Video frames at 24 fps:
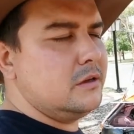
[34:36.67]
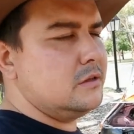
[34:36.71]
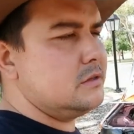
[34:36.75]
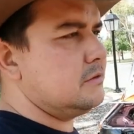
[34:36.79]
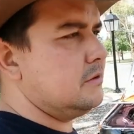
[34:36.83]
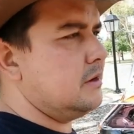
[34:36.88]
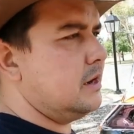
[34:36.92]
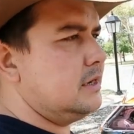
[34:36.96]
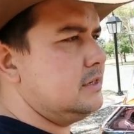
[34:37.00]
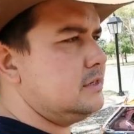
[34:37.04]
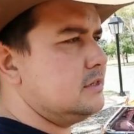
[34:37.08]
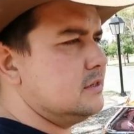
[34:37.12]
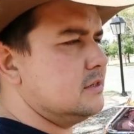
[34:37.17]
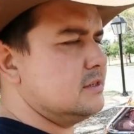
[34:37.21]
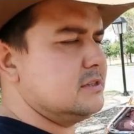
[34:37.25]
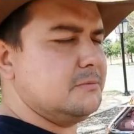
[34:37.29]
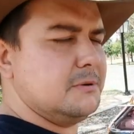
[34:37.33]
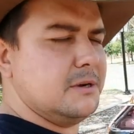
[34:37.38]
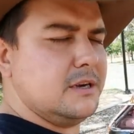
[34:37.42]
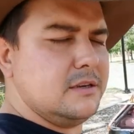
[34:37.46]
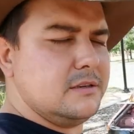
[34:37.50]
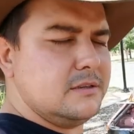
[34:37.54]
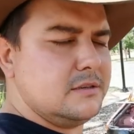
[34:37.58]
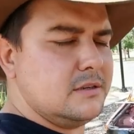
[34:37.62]
It's racing, I
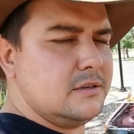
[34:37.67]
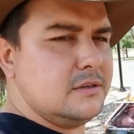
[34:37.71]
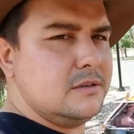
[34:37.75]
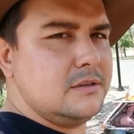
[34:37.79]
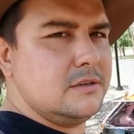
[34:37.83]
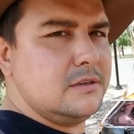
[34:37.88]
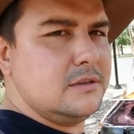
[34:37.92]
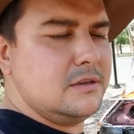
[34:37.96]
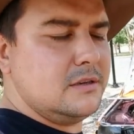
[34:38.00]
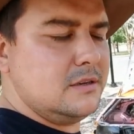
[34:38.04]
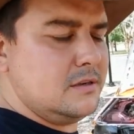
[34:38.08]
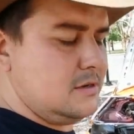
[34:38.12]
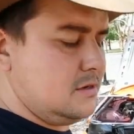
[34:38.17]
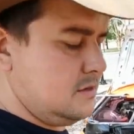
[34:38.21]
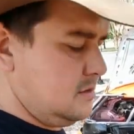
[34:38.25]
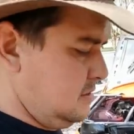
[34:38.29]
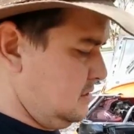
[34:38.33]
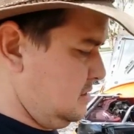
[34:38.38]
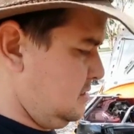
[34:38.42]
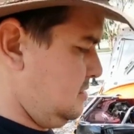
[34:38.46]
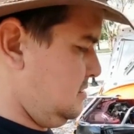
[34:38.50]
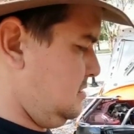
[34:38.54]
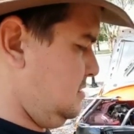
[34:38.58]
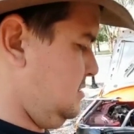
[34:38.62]
suppose.
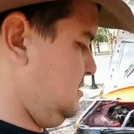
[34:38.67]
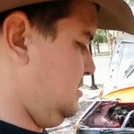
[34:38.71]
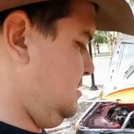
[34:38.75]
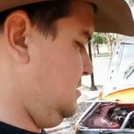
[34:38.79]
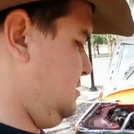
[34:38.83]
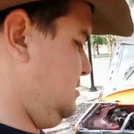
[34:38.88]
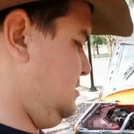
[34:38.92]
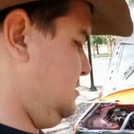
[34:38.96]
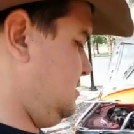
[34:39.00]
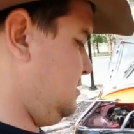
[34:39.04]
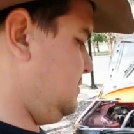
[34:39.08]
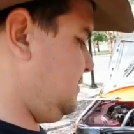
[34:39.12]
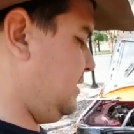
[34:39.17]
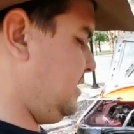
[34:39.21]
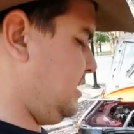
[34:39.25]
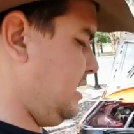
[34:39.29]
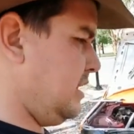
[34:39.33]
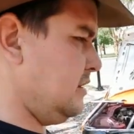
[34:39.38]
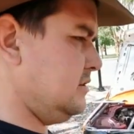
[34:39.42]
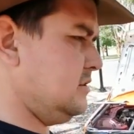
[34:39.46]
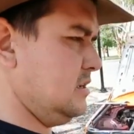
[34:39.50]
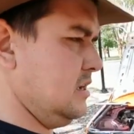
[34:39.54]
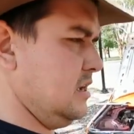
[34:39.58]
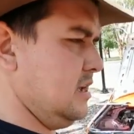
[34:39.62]
I've had
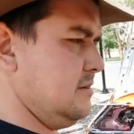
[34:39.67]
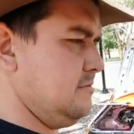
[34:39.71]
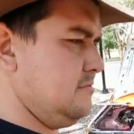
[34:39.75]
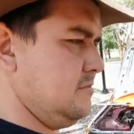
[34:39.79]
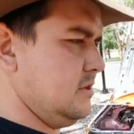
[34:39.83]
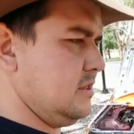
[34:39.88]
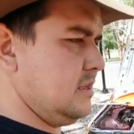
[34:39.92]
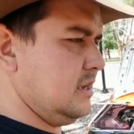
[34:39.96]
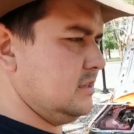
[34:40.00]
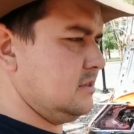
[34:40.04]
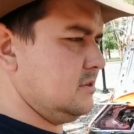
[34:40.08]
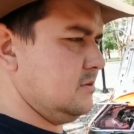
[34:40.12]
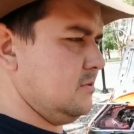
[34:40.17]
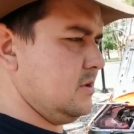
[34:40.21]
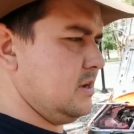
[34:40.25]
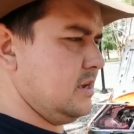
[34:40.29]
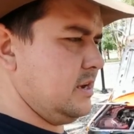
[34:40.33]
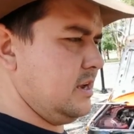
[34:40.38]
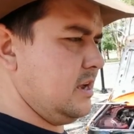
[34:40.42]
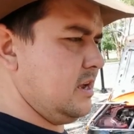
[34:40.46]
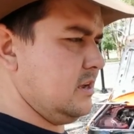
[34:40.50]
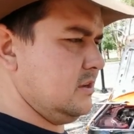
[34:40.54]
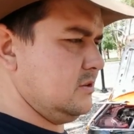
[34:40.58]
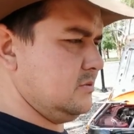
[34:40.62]
no sleep, but that's the way
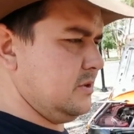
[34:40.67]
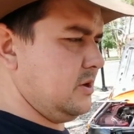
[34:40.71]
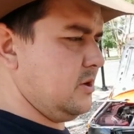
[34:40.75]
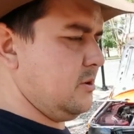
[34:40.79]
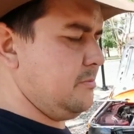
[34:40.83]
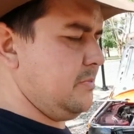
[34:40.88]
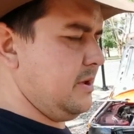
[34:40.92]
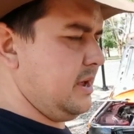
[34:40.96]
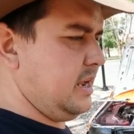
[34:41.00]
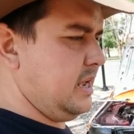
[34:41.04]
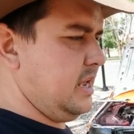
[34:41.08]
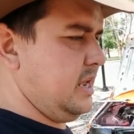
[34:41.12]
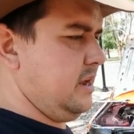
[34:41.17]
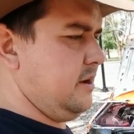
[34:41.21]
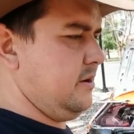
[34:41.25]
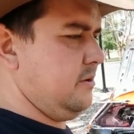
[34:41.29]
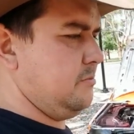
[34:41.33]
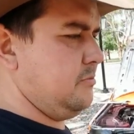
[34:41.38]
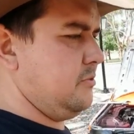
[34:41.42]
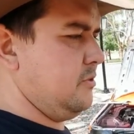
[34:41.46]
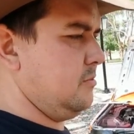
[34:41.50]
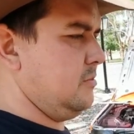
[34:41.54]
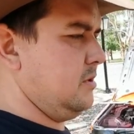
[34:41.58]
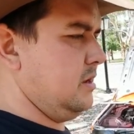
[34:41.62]
it goes. We got back
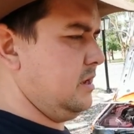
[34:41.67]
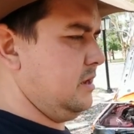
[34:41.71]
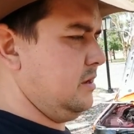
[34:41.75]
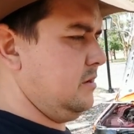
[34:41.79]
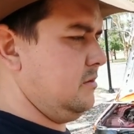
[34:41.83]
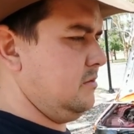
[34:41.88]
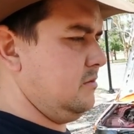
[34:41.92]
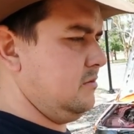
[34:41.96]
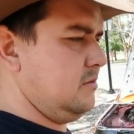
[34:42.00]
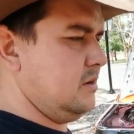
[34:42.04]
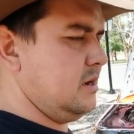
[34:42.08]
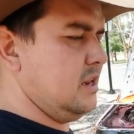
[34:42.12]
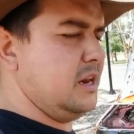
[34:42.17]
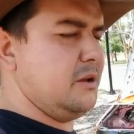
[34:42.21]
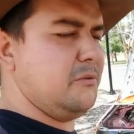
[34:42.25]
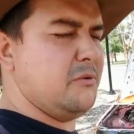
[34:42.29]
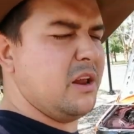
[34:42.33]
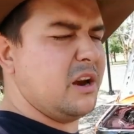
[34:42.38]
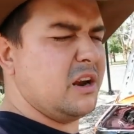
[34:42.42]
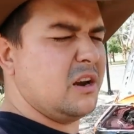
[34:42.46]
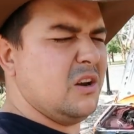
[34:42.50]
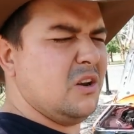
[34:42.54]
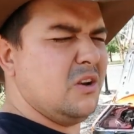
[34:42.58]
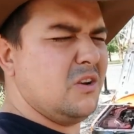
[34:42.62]
here probably nearly
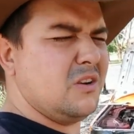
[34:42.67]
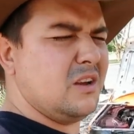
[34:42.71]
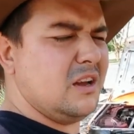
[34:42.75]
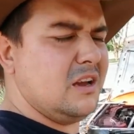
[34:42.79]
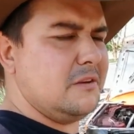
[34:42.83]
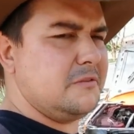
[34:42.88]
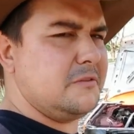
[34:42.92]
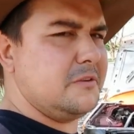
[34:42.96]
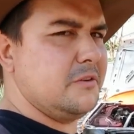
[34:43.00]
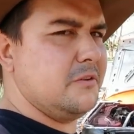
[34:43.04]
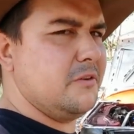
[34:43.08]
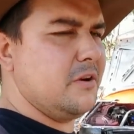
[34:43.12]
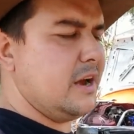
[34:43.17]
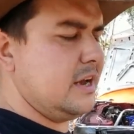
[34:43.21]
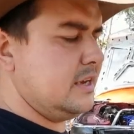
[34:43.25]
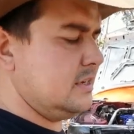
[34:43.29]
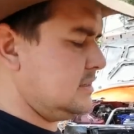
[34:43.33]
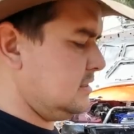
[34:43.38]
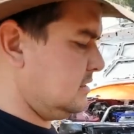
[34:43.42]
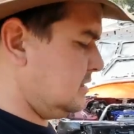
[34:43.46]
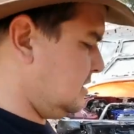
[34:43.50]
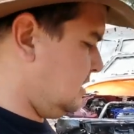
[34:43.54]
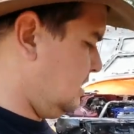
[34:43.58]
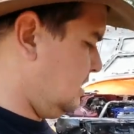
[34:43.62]
1 o'clock after the race,